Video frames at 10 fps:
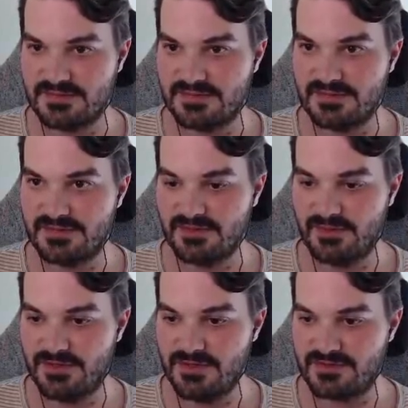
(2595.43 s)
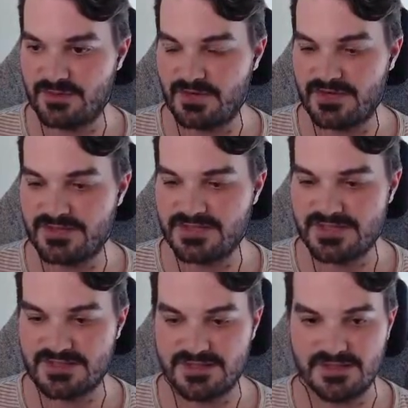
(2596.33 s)
Uh, could have upgraded
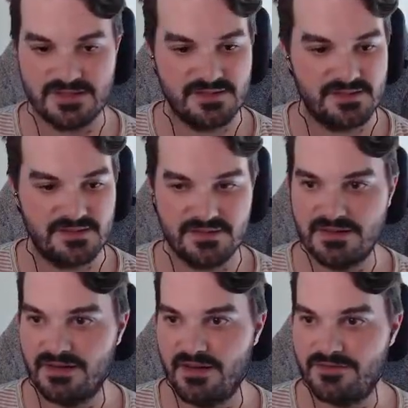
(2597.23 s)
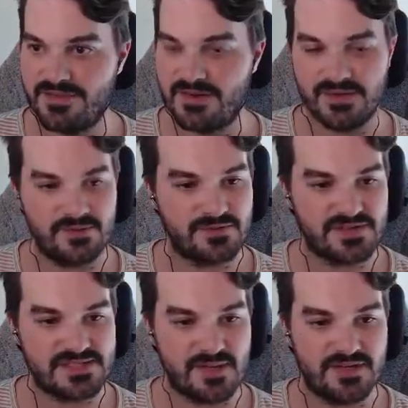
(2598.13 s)
this. Hopefully that'll get rid of the
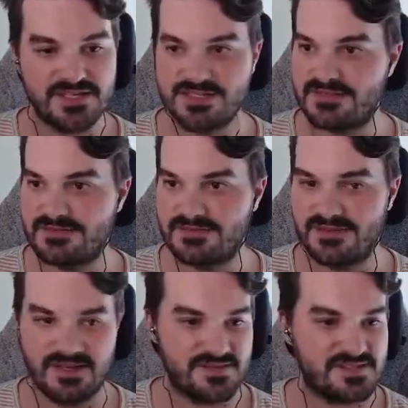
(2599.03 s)
contamination. I get the